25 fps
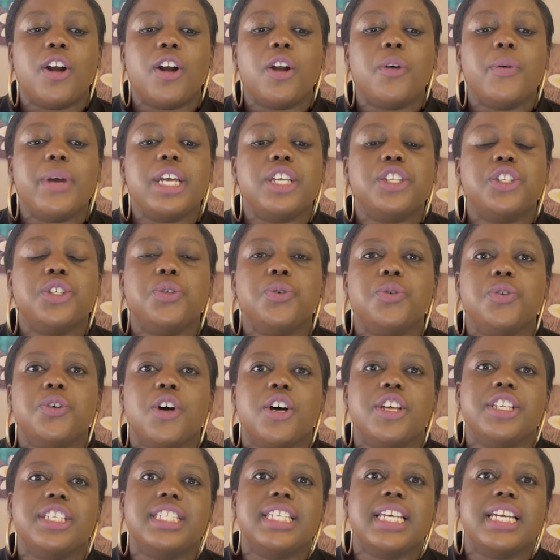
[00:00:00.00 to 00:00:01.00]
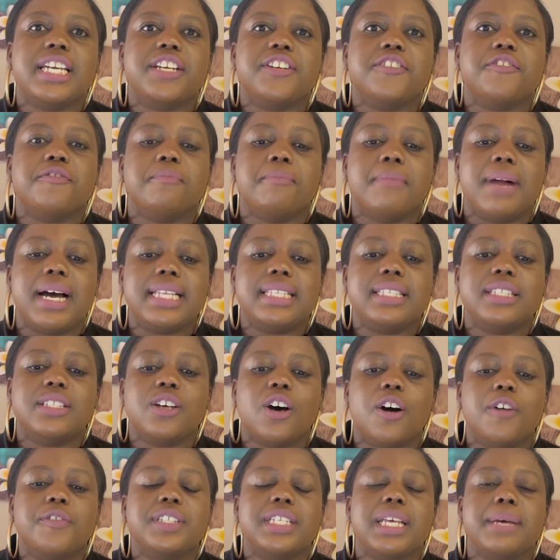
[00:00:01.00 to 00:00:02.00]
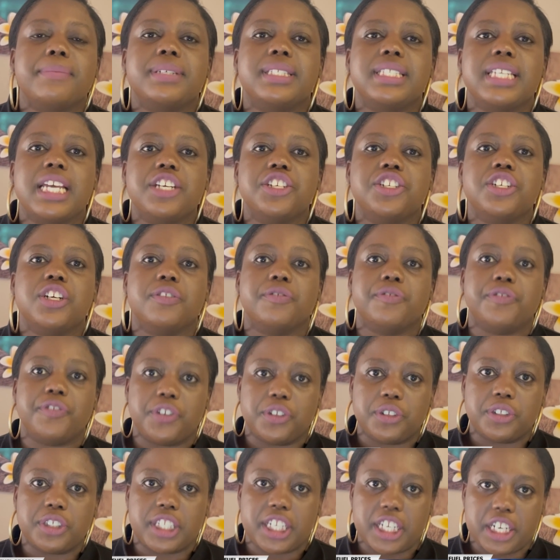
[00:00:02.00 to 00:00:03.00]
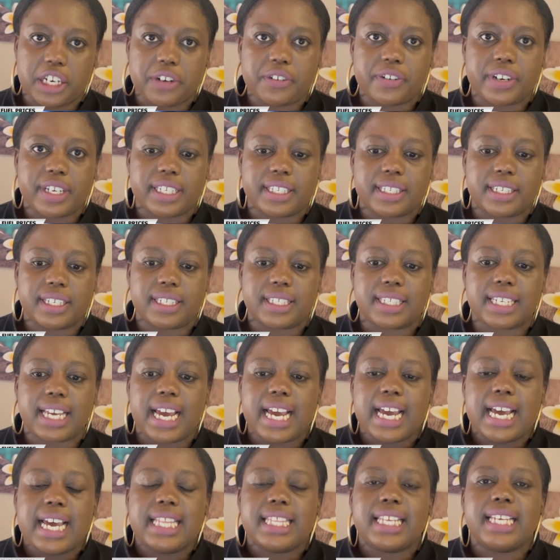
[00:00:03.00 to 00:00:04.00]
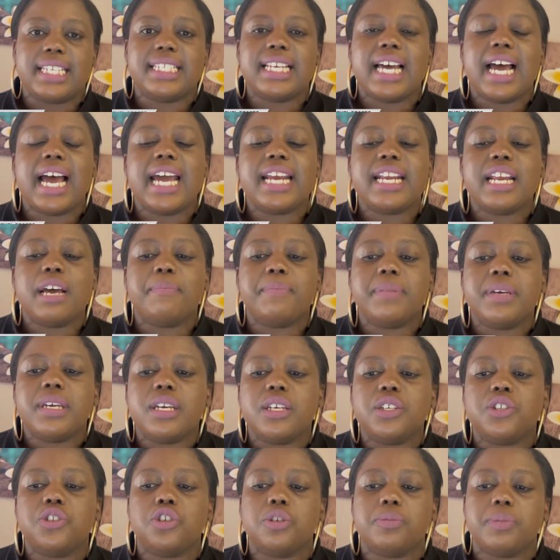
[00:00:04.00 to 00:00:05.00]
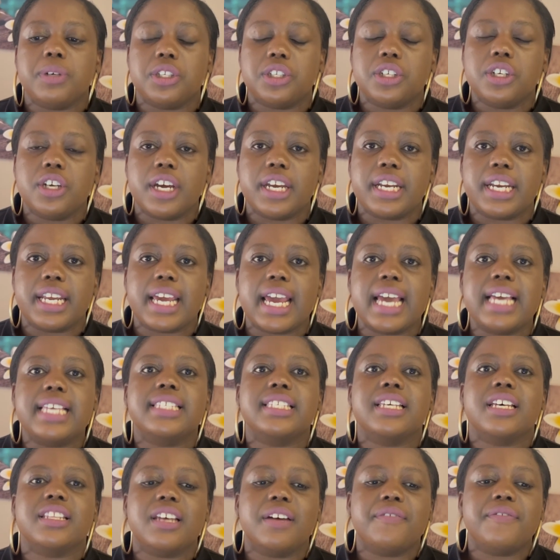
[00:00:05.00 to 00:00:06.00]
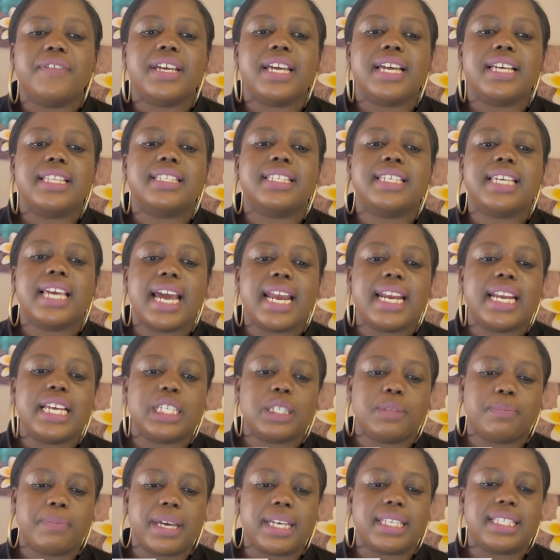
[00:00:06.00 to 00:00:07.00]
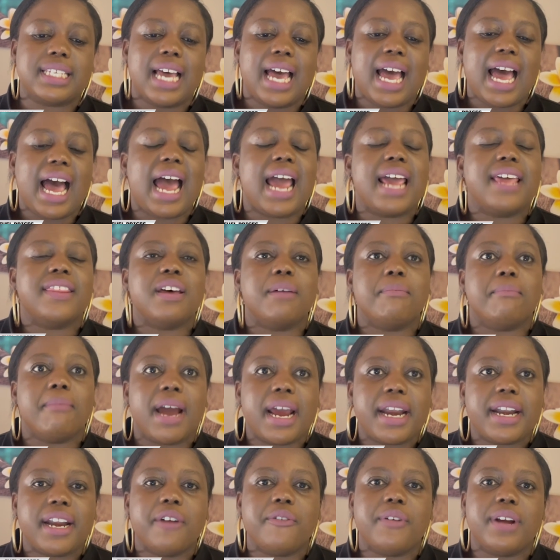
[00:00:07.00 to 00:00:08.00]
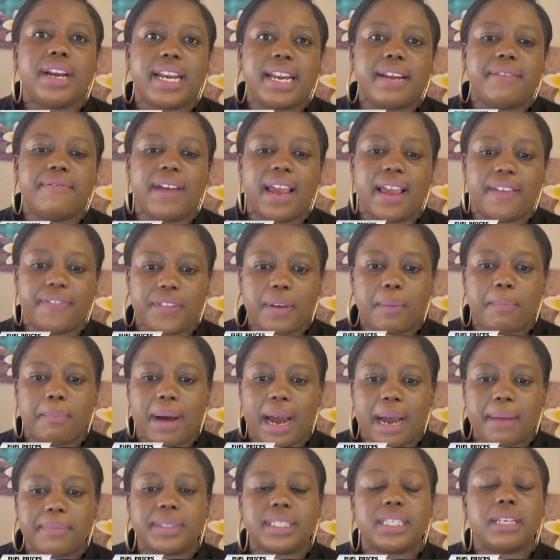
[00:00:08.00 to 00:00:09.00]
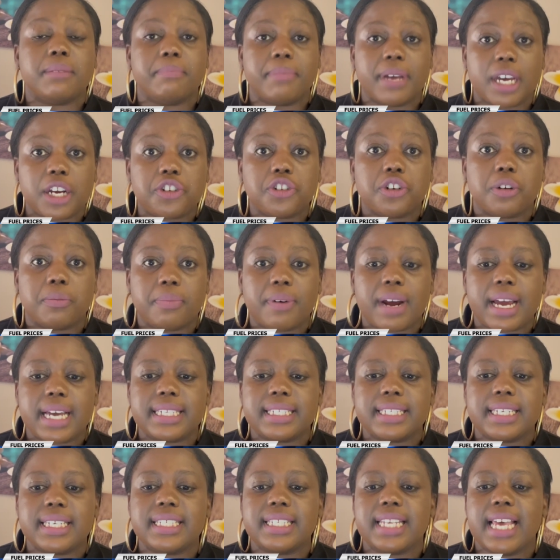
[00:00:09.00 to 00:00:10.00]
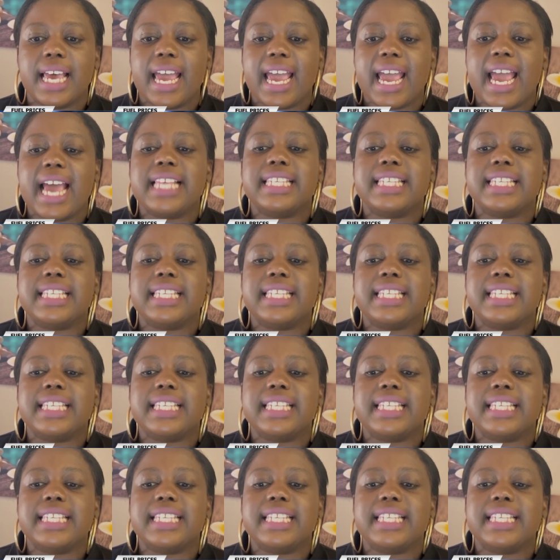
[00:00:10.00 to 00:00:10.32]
Following two consecutive months of substantial fuel decreases, the tide appears to be turning and South Africans can expect either minor relief at the pumps in petrol prices